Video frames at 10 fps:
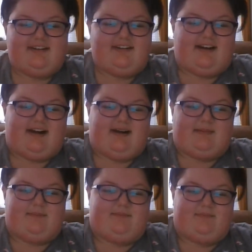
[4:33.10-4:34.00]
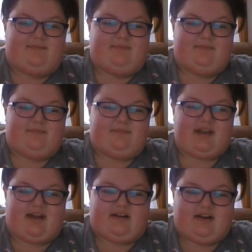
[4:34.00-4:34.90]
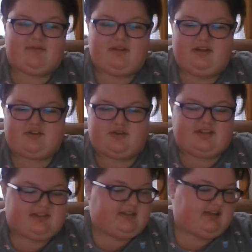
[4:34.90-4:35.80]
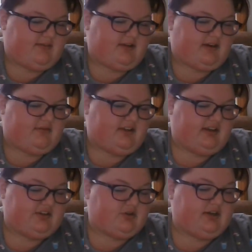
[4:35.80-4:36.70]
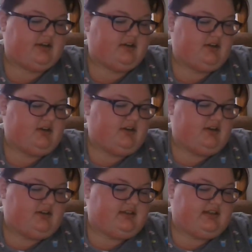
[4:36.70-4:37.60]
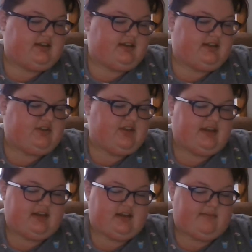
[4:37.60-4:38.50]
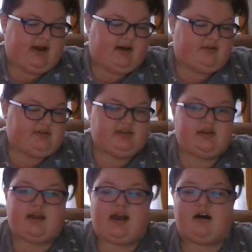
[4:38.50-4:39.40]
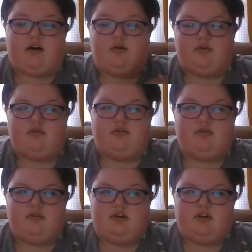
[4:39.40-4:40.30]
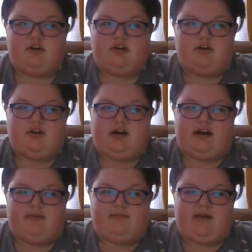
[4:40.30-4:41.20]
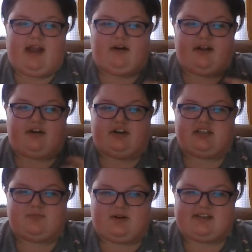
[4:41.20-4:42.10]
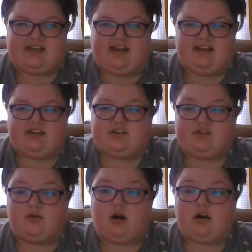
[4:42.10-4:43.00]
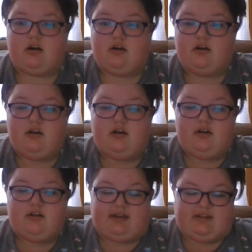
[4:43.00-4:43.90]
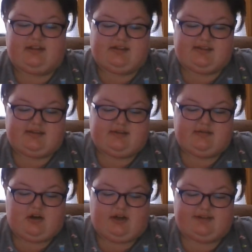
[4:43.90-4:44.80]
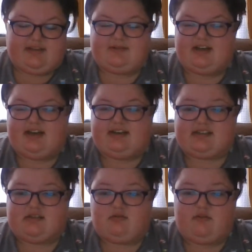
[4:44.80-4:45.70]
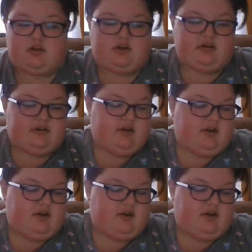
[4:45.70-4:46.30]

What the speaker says: But yeah, I really enjoyed this assignment. I really enjoyed sitting and thinking about how I could express that into art, these concepts and ideas that we've learned.